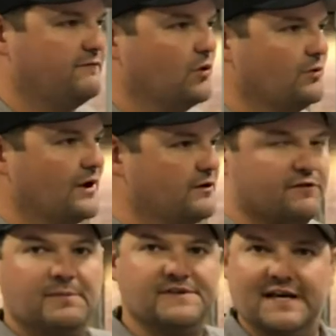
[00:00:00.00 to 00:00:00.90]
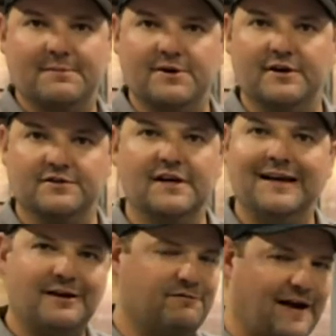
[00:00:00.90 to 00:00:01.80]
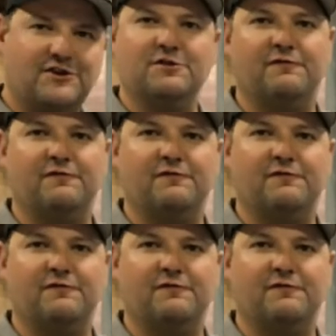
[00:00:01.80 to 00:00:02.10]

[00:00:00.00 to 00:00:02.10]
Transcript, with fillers: four runner from the same years. In fact,